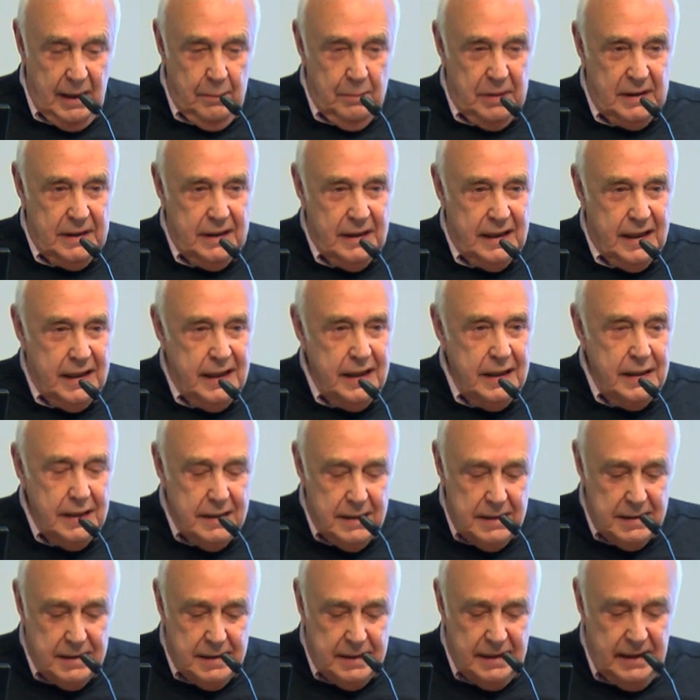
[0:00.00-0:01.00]
But the key
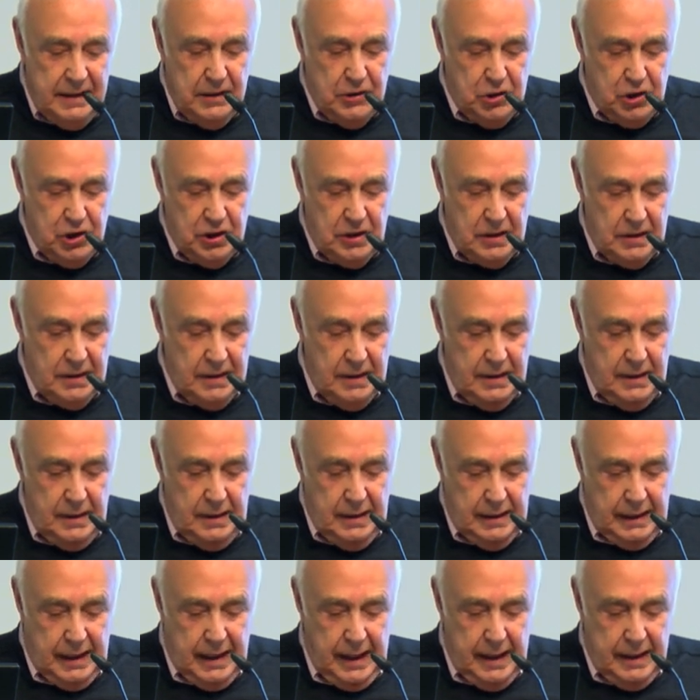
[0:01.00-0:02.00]
distinction
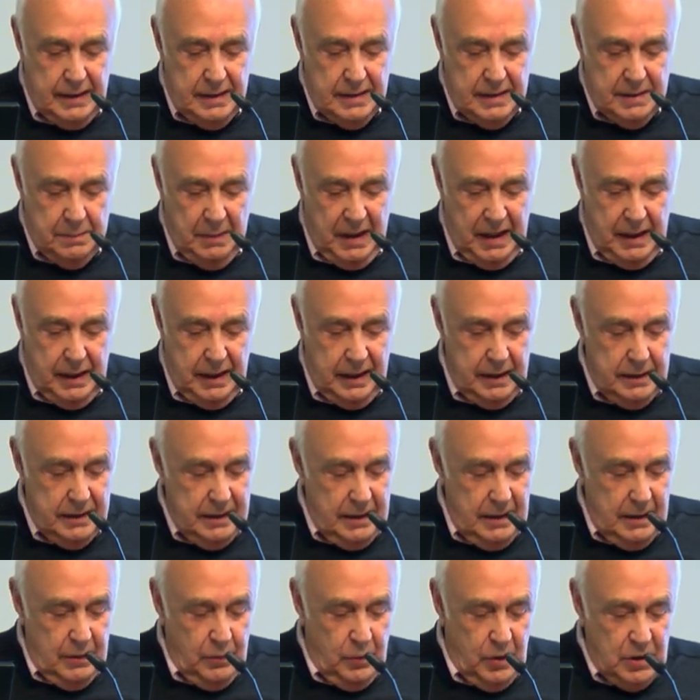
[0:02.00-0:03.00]
Keynes made
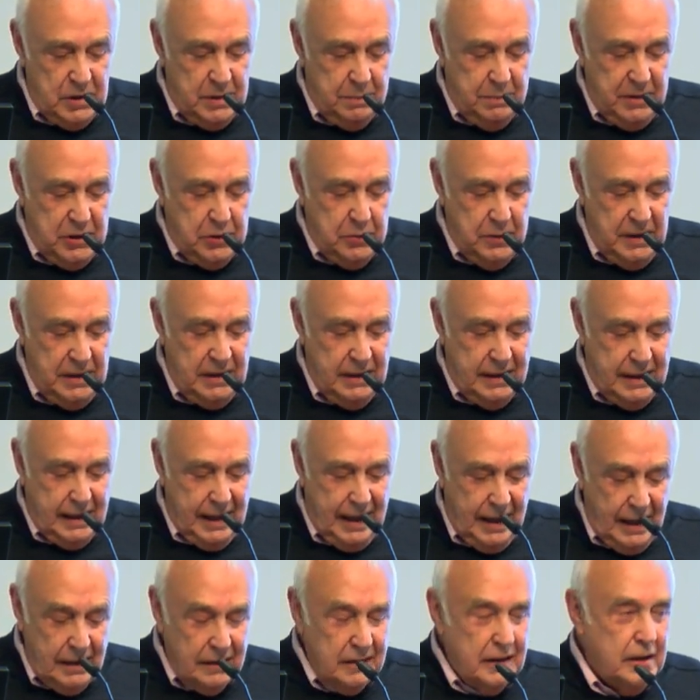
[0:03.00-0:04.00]
was between
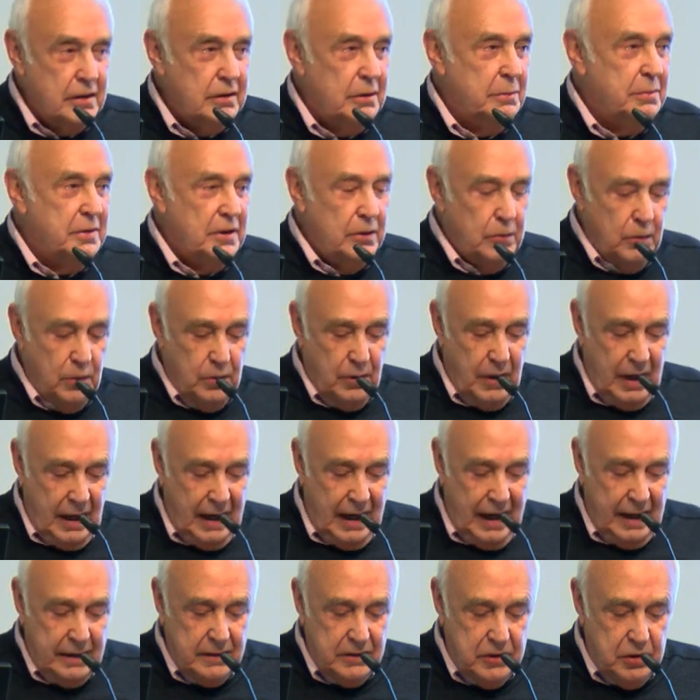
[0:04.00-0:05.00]
calculable or
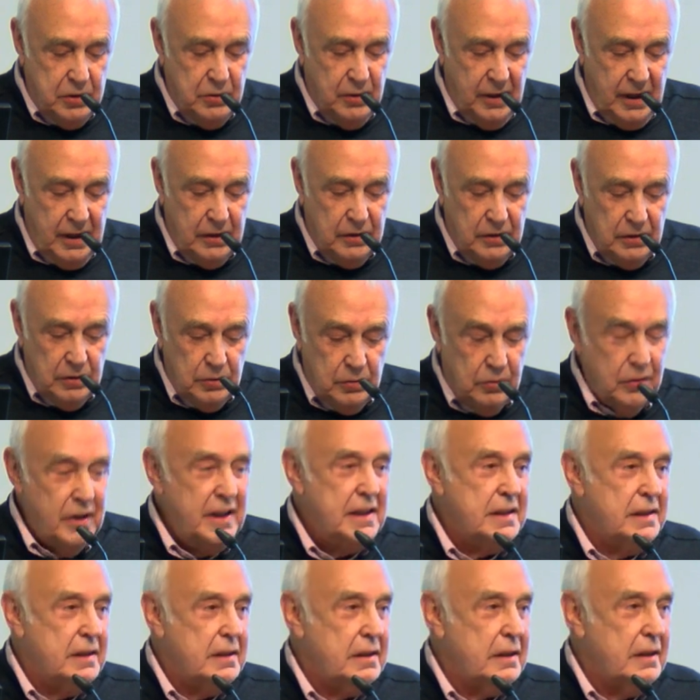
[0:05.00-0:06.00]
actuarial
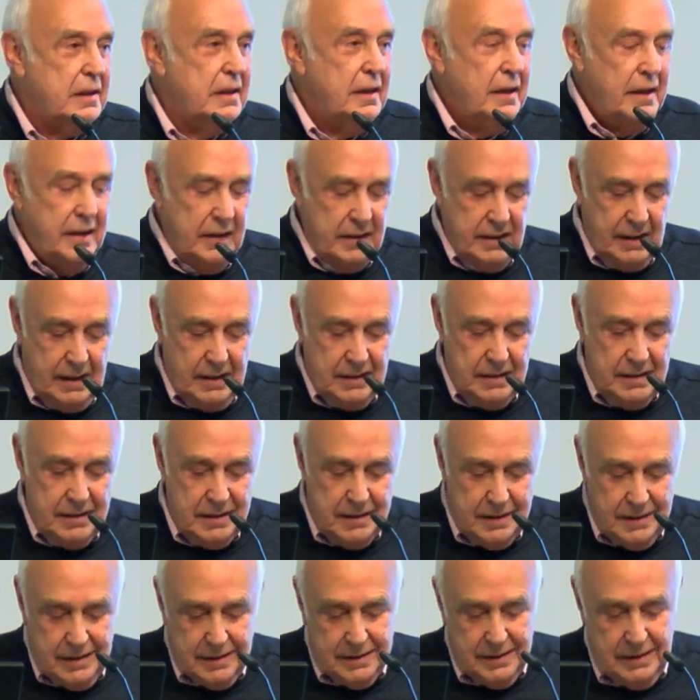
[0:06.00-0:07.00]
risk and
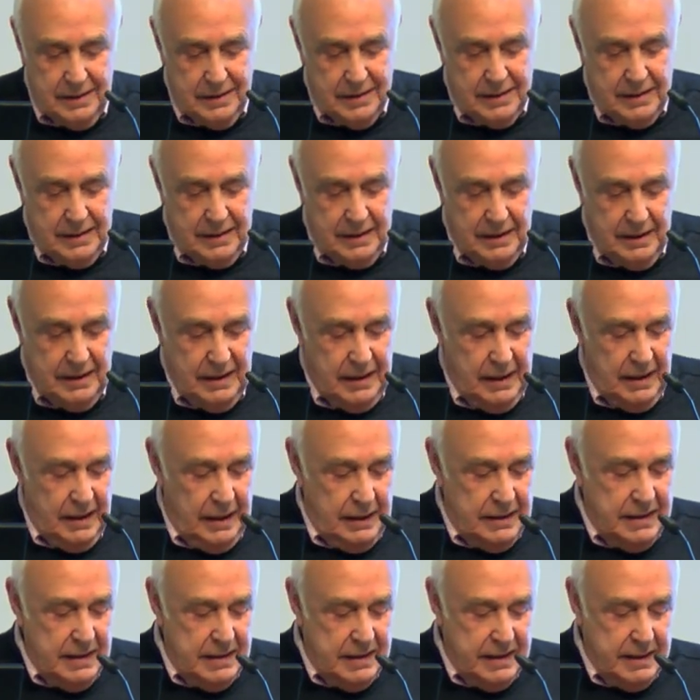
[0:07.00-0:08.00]
uncertainty,
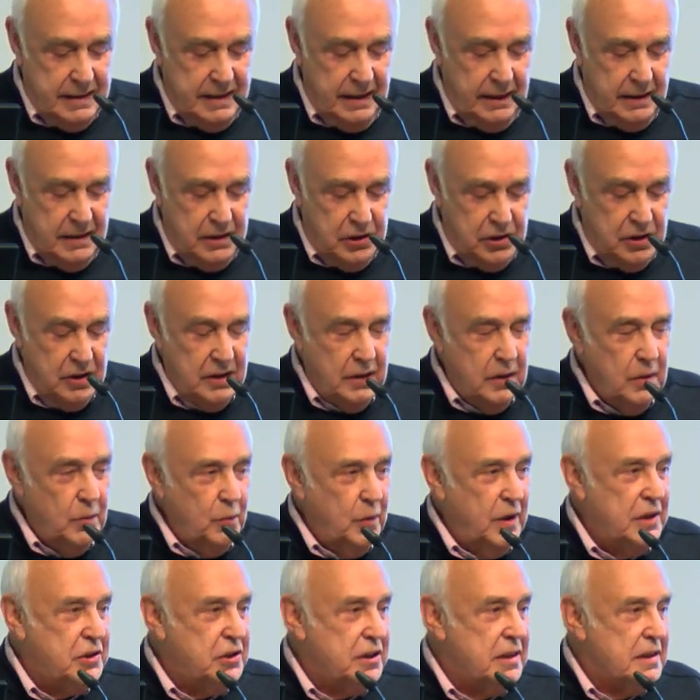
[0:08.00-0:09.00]
a distinction
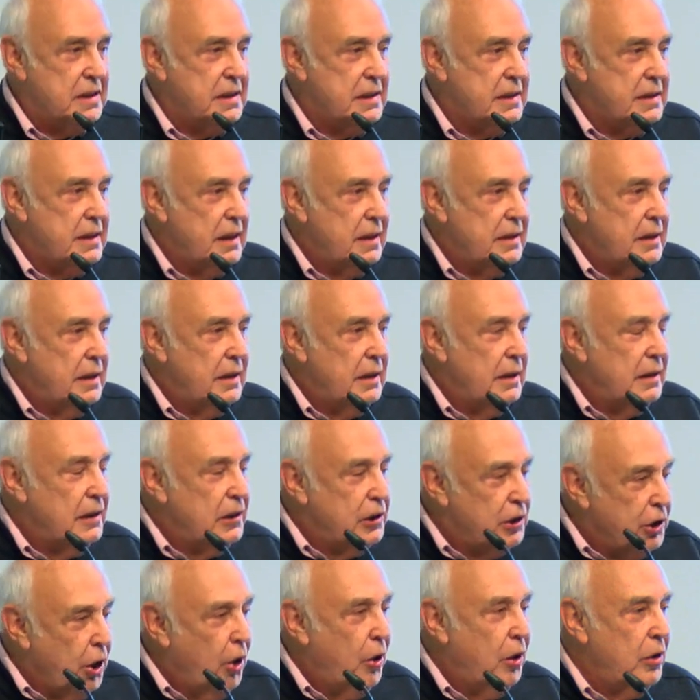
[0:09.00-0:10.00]
which has
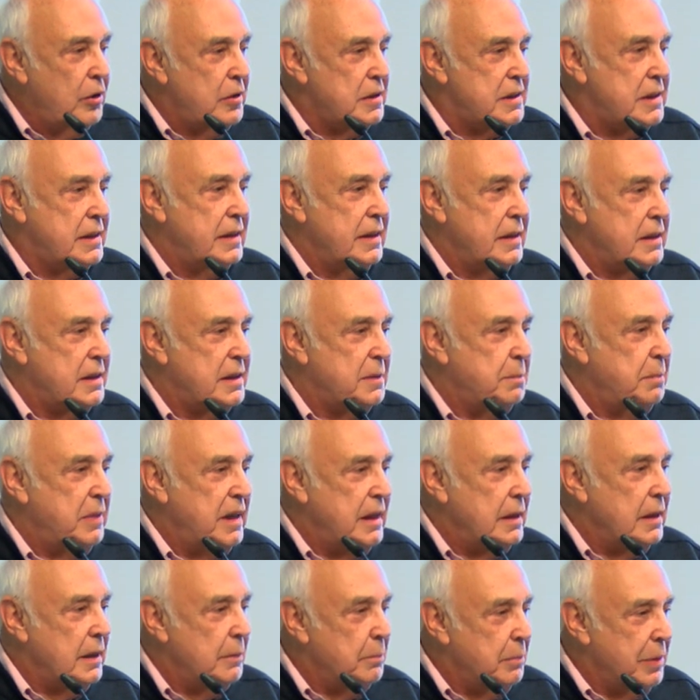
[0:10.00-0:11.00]
long since
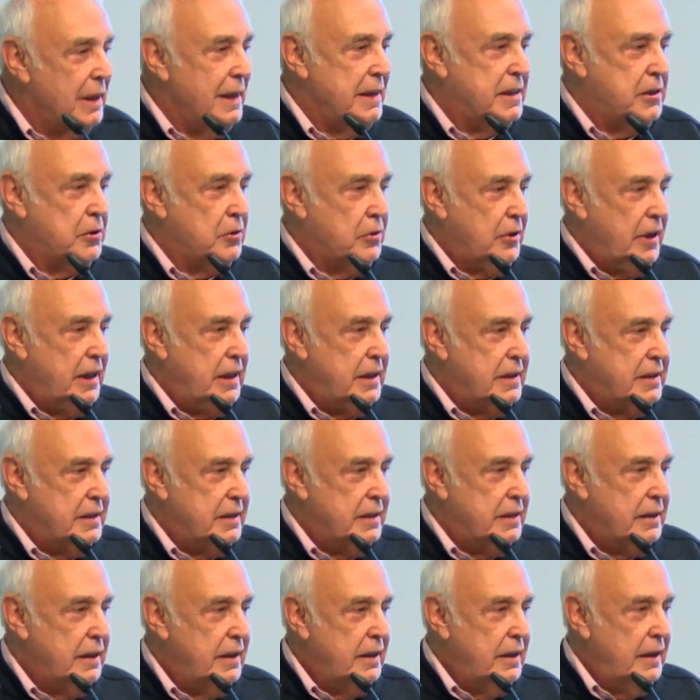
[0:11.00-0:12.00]
been
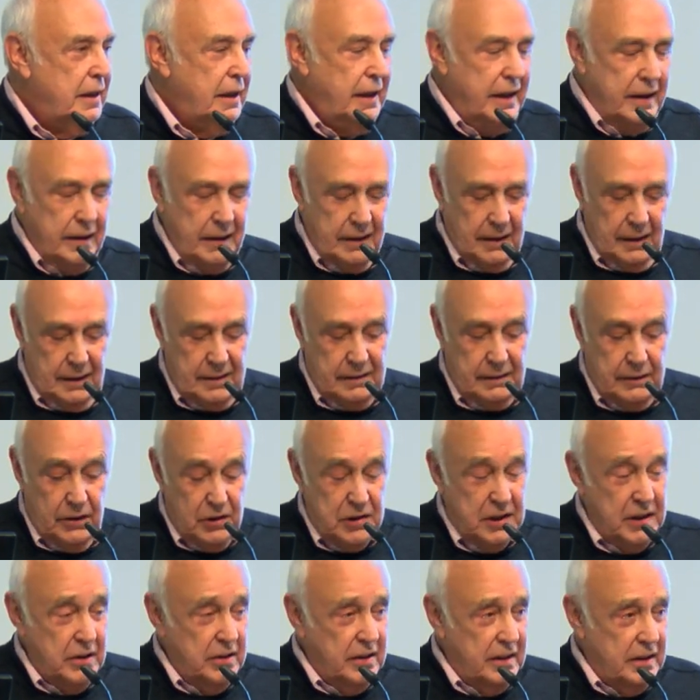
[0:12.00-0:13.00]
obliterated, in
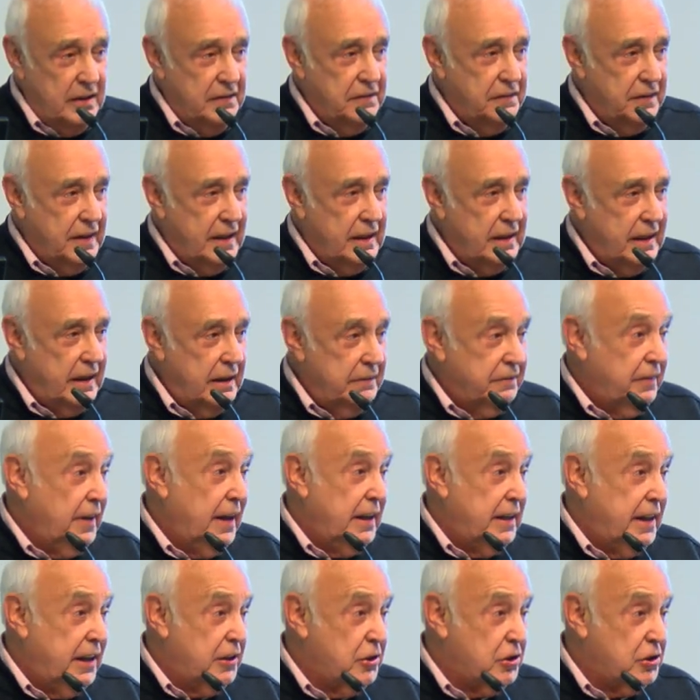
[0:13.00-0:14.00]
not only in the
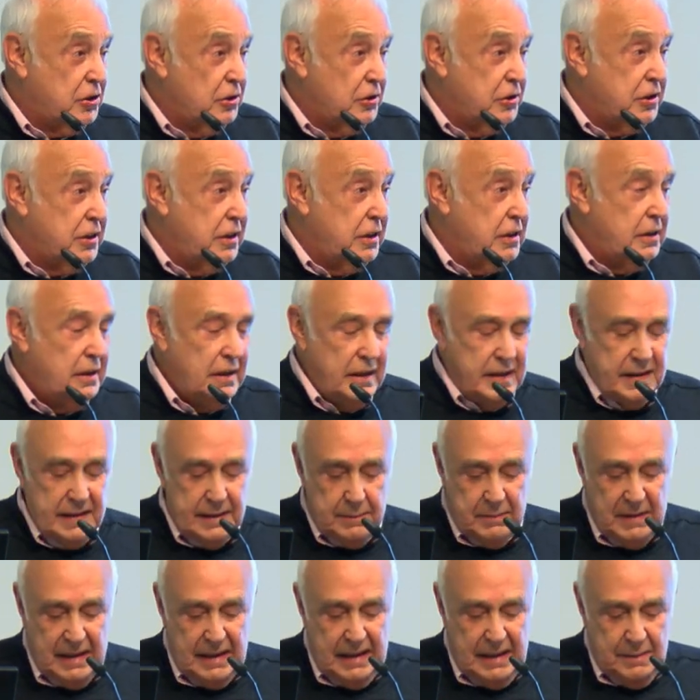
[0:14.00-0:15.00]
financial
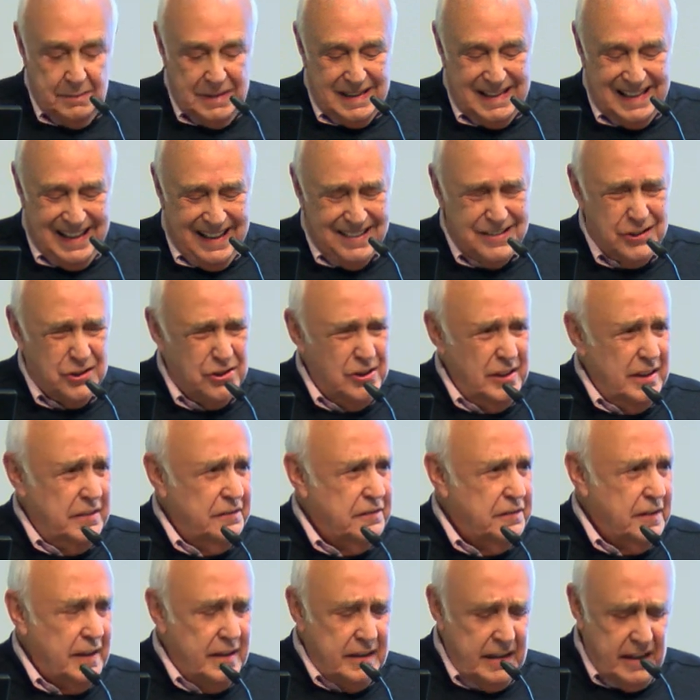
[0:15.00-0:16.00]
journalism, but actually in
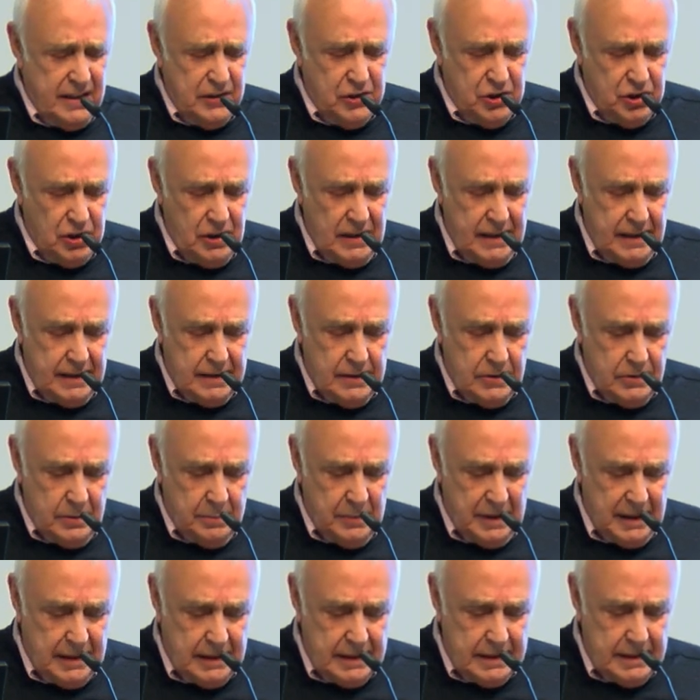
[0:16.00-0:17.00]
financial
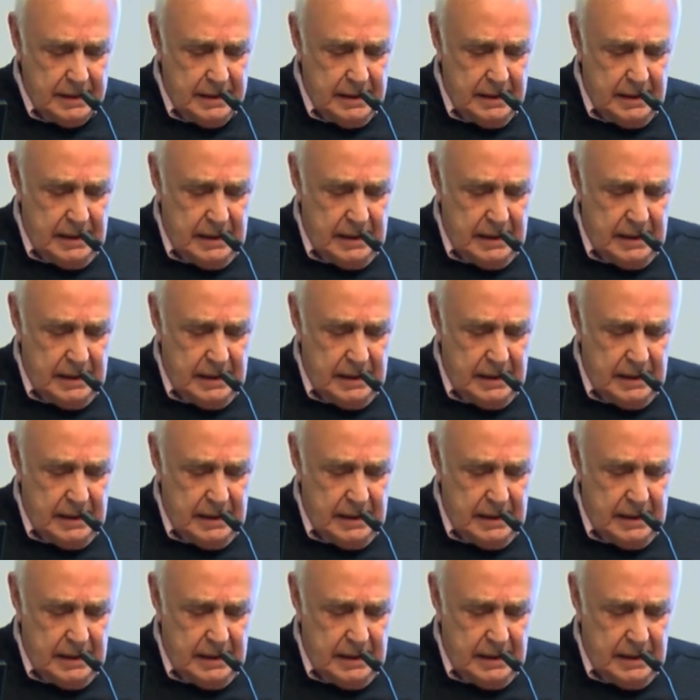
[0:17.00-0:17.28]
economics.